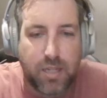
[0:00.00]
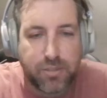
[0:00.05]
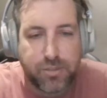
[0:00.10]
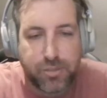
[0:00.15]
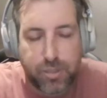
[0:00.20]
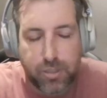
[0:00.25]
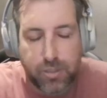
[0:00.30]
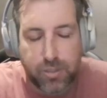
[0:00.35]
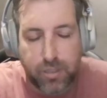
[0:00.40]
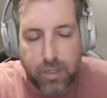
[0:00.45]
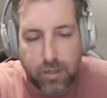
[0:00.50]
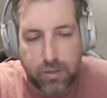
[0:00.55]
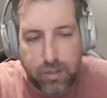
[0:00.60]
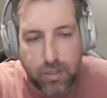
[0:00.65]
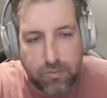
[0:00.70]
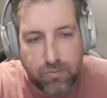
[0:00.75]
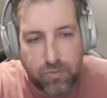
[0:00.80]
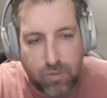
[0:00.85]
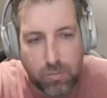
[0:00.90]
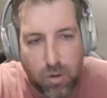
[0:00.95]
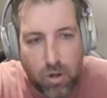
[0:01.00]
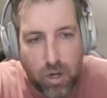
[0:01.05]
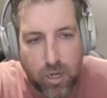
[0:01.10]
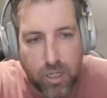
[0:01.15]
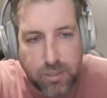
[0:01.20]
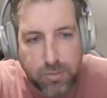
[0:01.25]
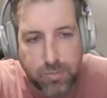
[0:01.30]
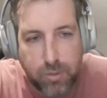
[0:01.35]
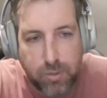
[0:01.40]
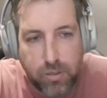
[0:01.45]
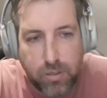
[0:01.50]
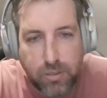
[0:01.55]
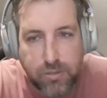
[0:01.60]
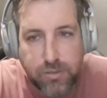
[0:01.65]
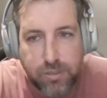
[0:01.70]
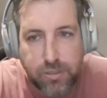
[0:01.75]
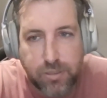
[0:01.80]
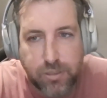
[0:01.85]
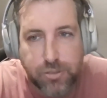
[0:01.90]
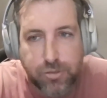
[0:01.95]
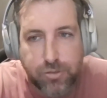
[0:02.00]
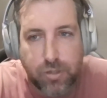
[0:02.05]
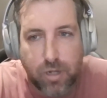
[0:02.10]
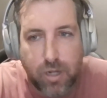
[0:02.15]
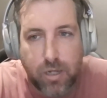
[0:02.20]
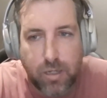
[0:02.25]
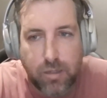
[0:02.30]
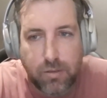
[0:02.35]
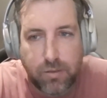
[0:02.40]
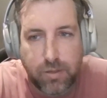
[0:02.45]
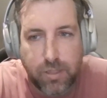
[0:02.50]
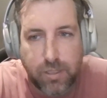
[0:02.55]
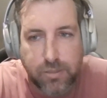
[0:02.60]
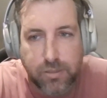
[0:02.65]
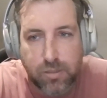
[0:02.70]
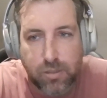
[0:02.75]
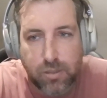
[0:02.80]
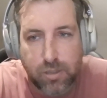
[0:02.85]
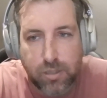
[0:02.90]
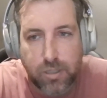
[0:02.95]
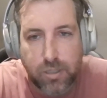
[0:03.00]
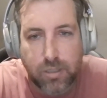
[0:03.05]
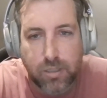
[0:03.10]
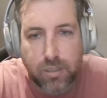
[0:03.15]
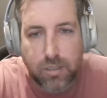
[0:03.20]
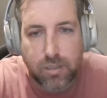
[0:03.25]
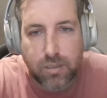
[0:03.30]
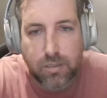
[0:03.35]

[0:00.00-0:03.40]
And certainly I think from my experience in Australia, there's a lot of